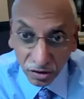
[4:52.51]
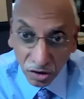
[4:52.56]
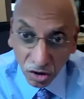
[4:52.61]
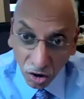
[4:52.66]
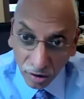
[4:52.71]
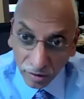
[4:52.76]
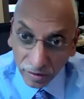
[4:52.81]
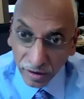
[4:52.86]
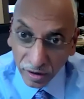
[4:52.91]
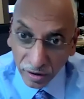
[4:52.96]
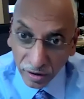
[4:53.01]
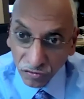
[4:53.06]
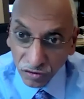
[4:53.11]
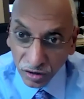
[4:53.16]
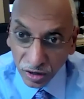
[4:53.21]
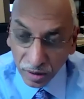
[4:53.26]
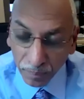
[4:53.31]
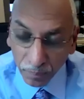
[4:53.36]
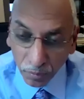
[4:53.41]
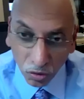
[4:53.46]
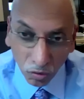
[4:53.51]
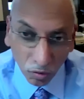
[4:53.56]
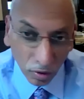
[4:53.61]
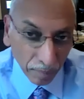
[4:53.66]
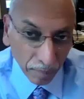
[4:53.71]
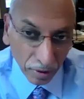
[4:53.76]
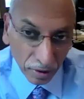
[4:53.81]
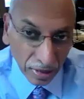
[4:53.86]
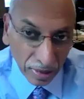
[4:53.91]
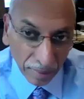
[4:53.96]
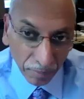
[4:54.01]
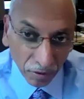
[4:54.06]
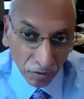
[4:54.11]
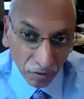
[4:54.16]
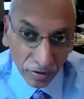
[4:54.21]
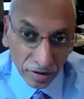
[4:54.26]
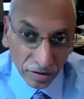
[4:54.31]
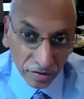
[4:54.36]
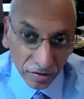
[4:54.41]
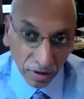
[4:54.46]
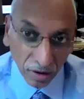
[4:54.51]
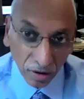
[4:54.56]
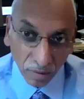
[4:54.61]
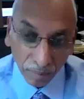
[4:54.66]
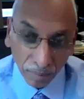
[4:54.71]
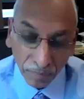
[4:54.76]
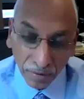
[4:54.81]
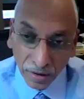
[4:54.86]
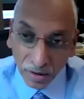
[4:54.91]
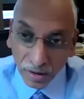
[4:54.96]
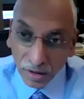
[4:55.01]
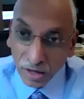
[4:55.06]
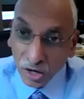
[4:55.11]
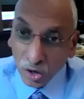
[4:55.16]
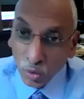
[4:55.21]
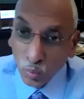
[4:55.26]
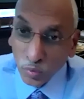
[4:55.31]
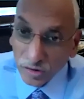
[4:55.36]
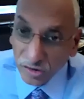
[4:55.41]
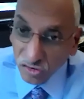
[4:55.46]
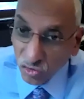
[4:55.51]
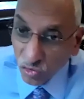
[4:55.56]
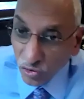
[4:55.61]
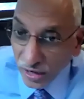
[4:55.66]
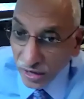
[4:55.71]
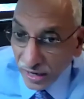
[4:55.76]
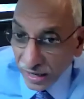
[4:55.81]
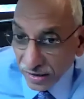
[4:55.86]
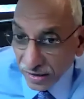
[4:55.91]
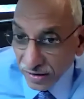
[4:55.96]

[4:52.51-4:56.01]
got their FDA approval about a couple of weeks ago, which is really